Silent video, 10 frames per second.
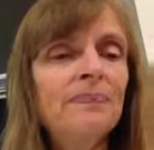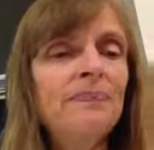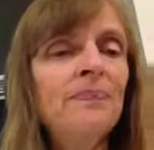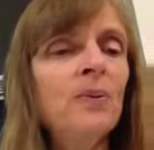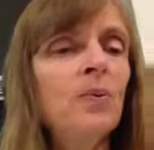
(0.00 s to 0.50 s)

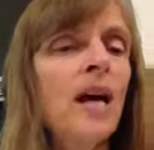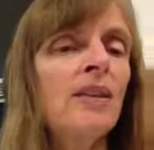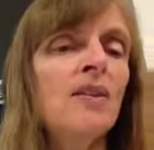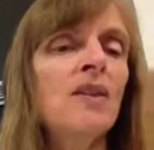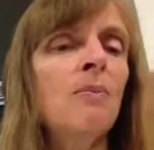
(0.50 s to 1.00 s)

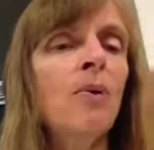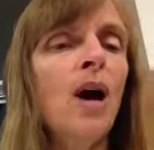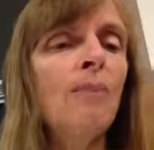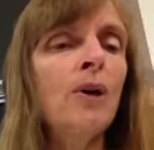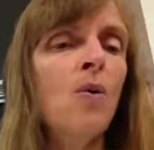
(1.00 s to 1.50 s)
Rest in the
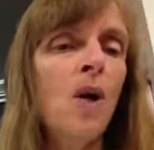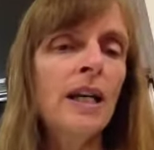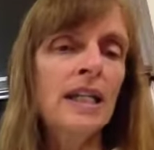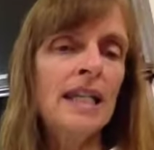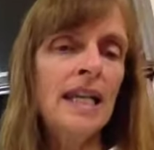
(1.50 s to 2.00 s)
proper
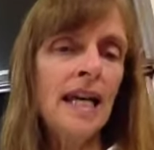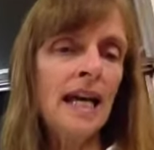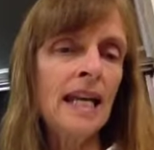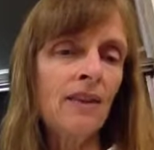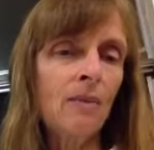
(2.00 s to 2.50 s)
quantity
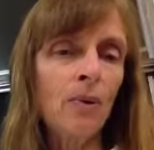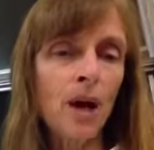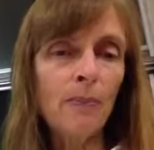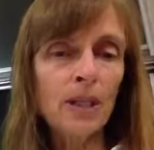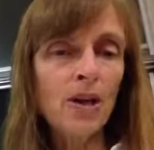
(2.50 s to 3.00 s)
and at the
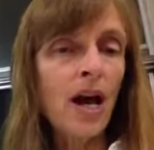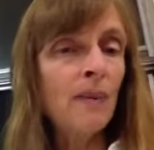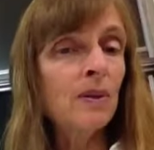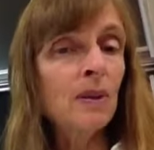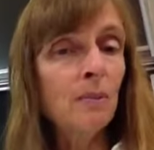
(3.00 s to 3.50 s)
proper
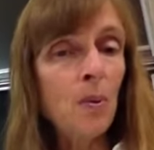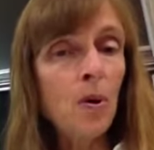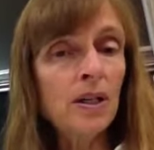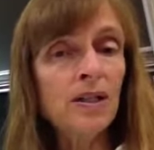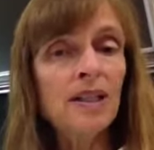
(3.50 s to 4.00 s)
time is
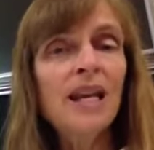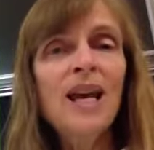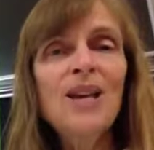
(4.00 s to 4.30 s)
important